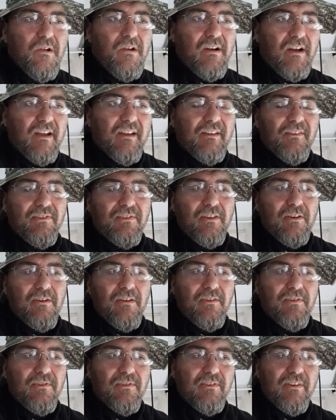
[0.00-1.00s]
I consider
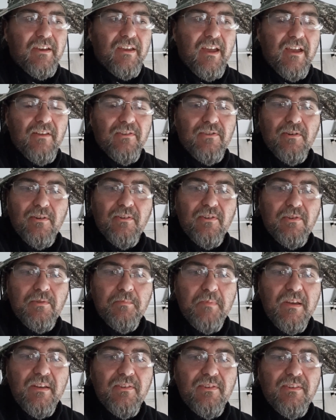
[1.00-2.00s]
us as a cancerous
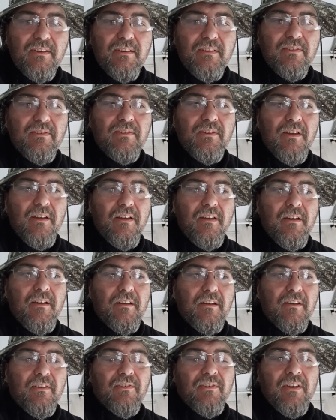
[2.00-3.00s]
species.
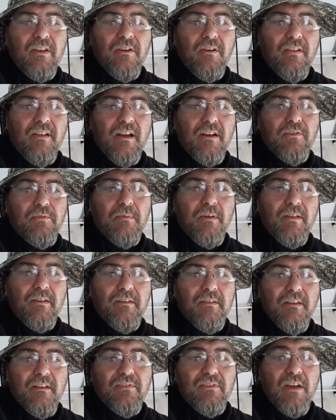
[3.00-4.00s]
Because in all
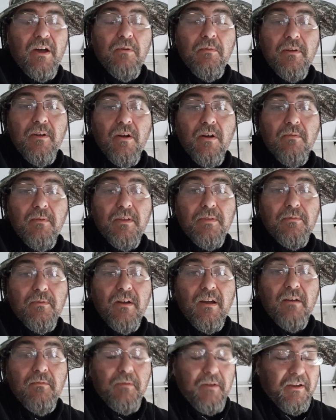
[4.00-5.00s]
actuality, that's how we are. We
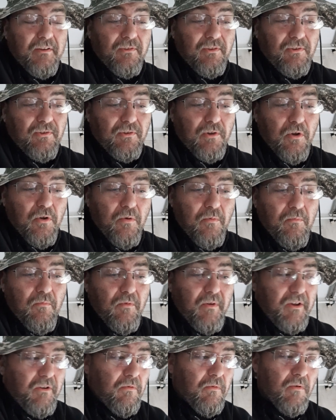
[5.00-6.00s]
thrive. We consume,
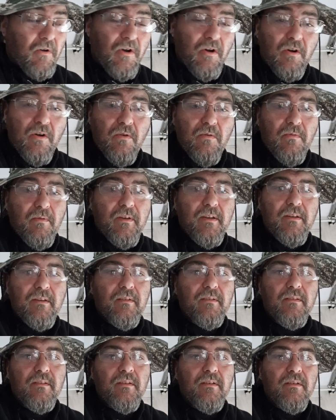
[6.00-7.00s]
we grow,
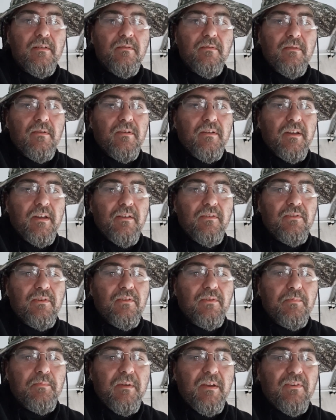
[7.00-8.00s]
we're a
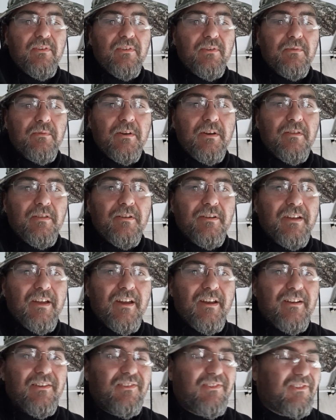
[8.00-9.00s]
cancerous species when you look
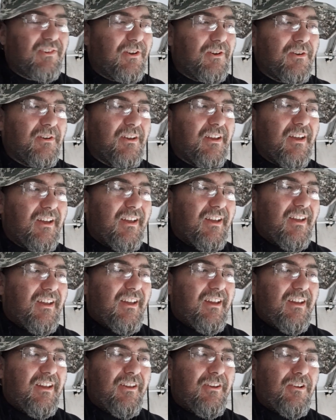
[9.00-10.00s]
at it. So,
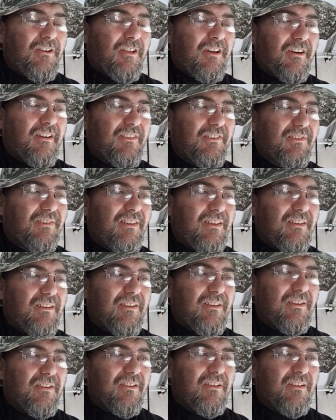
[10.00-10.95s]
in all honesty,